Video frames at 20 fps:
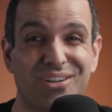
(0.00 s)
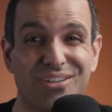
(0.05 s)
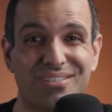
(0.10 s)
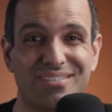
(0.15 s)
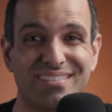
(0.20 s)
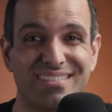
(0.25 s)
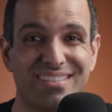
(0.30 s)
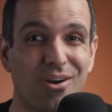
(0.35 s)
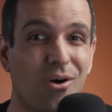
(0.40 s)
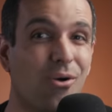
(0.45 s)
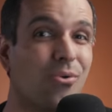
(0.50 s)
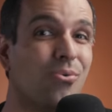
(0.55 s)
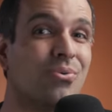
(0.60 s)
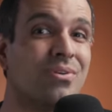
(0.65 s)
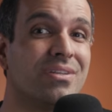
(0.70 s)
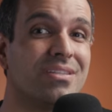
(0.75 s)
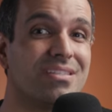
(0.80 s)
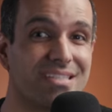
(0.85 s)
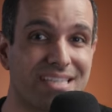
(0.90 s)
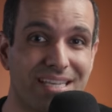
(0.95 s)
our
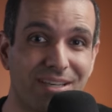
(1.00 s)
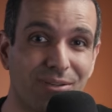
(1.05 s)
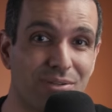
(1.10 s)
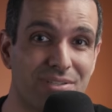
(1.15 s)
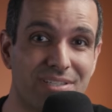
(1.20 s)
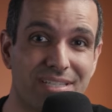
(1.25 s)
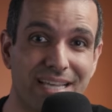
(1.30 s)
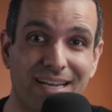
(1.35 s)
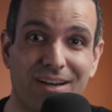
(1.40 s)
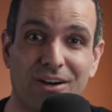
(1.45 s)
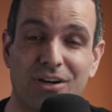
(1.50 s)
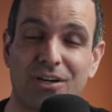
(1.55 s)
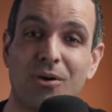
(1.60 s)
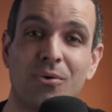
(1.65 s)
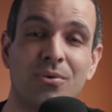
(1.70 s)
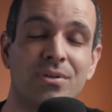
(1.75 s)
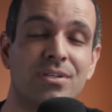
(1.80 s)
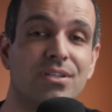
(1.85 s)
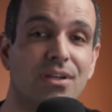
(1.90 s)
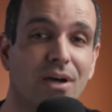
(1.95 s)
own skill set, our
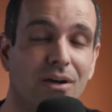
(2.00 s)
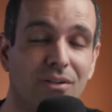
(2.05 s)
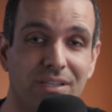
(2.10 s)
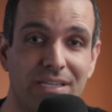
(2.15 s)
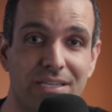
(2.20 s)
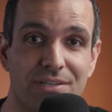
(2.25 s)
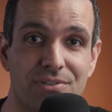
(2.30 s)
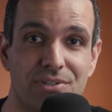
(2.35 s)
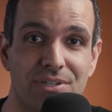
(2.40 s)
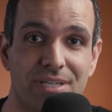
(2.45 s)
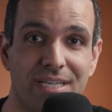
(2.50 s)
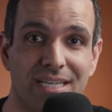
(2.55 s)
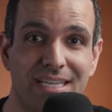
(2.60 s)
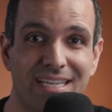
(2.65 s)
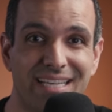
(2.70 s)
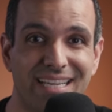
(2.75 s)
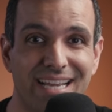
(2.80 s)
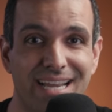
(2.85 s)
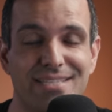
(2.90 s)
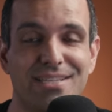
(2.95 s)
own knowledge
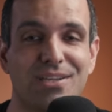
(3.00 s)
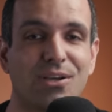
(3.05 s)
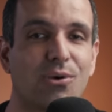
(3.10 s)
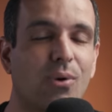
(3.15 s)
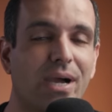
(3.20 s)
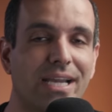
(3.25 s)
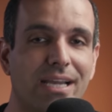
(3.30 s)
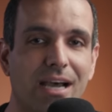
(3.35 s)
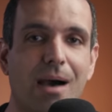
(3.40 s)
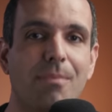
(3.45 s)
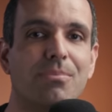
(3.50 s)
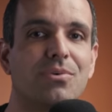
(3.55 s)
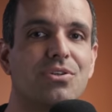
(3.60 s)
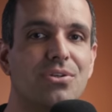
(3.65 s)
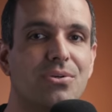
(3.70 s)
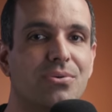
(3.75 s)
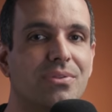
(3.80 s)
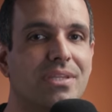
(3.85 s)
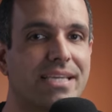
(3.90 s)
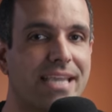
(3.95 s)
isn't quite up
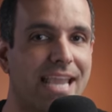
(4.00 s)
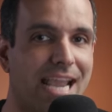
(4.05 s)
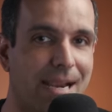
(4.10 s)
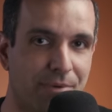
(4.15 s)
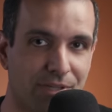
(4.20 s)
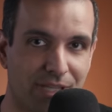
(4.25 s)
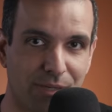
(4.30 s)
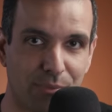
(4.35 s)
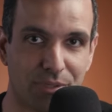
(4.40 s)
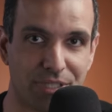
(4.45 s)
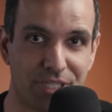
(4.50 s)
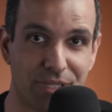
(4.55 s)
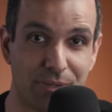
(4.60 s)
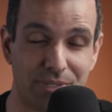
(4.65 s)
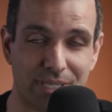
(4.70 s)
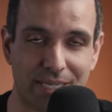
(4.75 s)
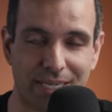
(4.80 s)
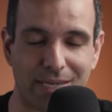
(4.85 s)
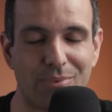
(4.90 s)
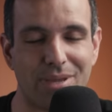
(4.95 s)
to the camera that we're using.